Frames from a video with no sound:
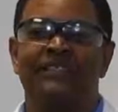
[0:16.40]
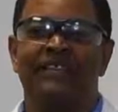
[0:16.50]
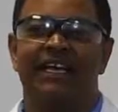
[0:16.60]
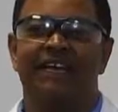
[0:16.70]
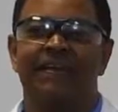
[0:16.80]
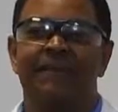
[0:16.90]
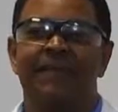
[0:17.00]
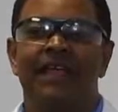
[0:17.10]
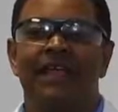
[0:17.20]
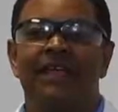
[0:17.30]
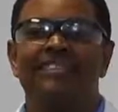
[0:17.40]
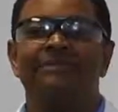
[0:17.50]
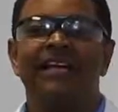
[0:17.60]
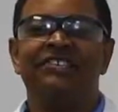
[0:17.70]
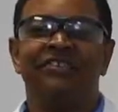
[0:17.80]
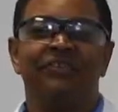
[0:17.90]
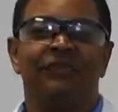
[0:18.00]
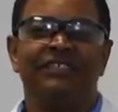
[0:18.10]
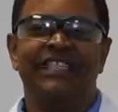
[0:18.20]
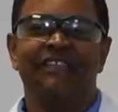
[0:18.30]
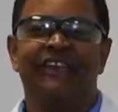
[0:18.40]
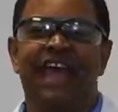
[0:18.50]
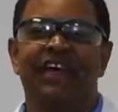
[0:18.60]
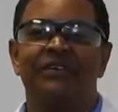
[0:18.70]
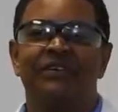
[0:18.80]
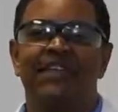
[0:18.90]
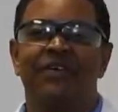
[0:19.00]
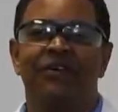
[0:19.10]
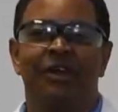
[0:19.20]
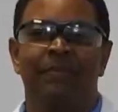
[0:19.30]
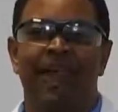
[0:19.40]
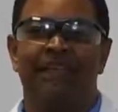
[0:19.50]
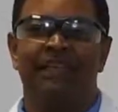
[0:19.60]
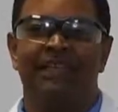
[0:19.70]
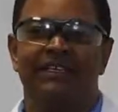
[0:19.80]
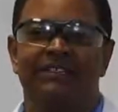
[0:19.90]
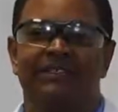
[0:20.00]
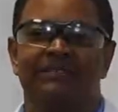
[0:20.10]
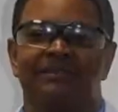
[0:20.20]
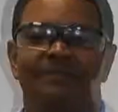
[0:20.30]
XL, let's make sure you've received everything on your packing list.